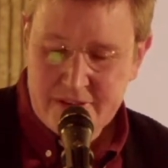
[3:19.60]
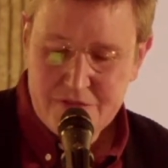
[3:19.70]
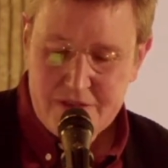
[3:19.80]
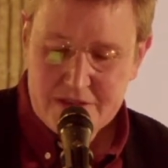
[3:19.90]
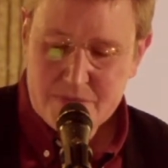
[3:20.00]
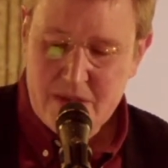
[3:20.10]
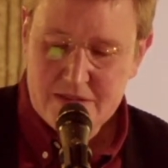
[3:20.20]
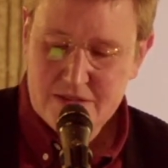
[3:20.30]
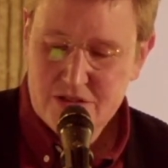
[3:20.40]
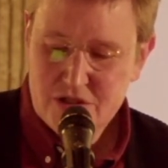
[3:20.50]
If these
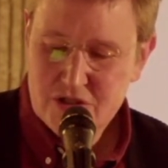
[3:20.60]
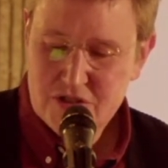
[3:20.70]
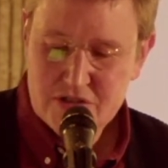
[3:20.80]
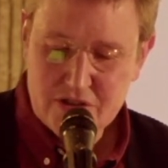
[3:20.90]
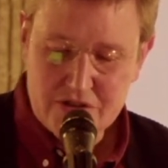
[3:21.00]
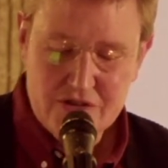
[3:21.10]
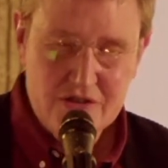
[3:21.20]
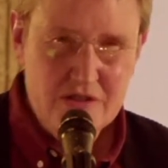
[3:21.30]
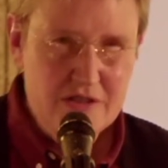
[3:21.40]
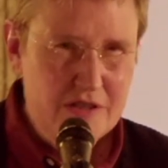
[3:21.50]
messages are
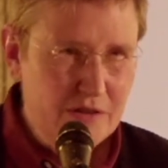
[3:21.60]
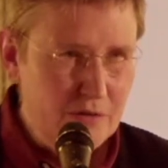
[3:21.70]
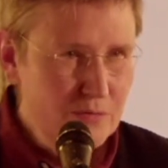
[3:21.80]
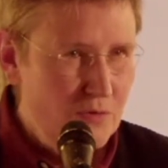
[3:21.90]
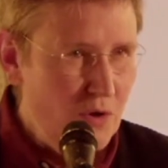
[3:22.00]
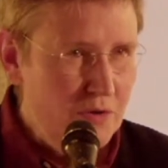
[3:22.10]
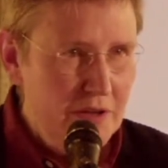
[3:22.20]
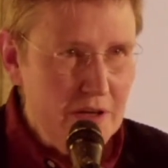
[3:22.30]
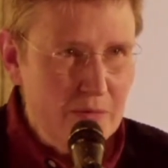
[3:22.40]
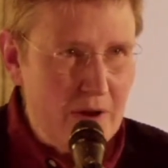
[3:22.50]
still
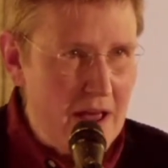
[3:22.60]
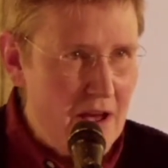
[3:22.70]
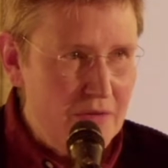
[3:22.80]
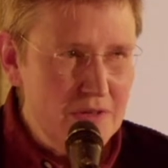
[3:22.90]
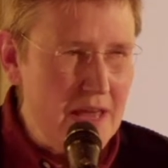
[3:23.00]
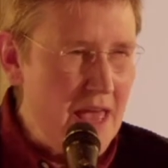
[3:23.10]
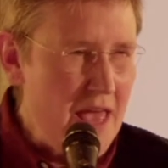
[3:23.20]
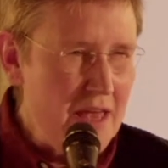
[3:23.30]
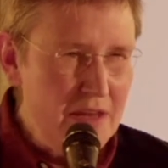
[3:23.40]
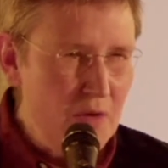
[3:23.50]
rolling around
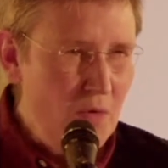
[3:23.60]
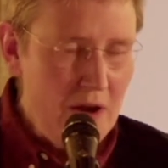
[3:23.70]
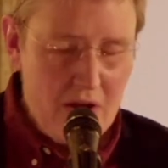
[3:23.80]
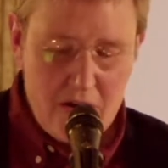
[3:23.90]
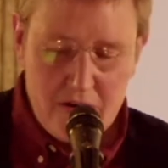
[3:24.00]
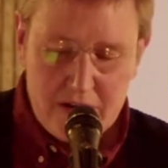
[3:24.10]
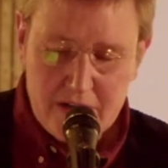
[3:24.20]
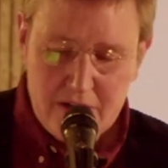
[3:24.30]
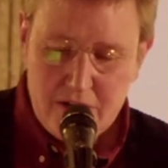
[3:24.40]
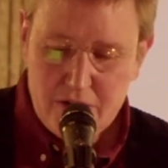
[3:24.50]
anywhere
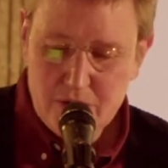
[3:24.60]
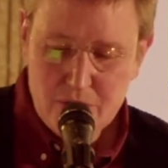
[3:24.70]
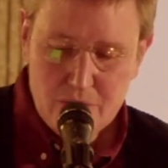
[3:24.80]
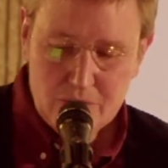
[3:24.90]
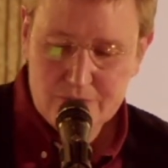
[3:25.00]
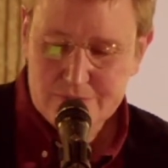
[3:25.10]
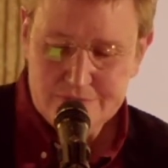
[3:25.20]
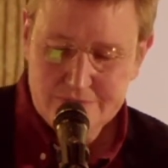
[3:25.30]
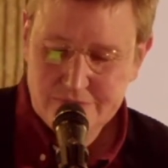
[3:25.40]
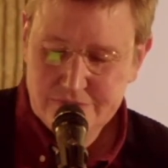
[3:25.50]
in you,
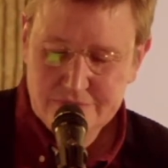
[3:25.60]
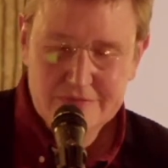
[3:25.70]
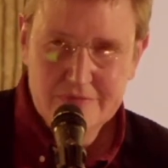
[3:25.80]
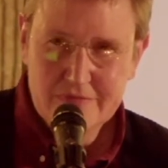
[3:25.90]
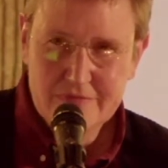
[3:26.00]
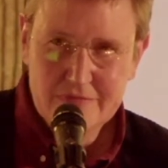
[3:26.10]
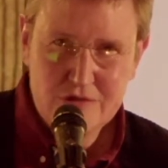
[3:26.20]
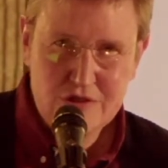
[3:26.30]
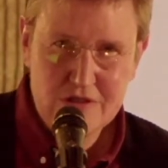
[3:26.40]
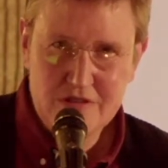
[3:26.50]

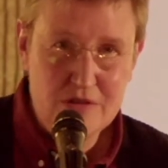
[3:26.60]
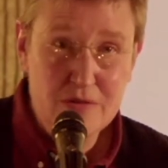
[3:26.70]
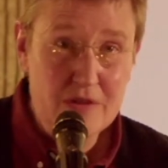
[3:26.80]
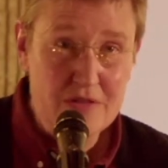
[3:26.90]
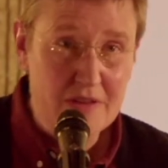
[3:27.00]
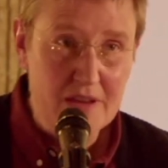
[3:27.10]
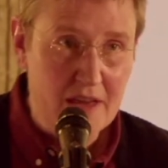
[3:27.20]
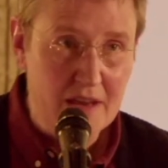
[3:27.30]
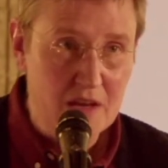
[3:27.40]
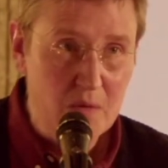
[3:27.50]
just do the thing
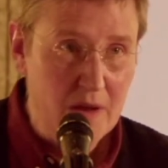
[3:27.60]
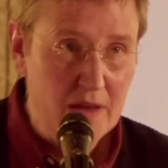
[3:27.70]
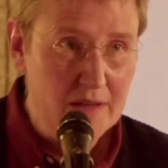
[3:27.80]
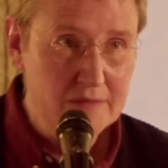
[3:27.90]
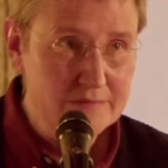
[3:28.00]
anyway.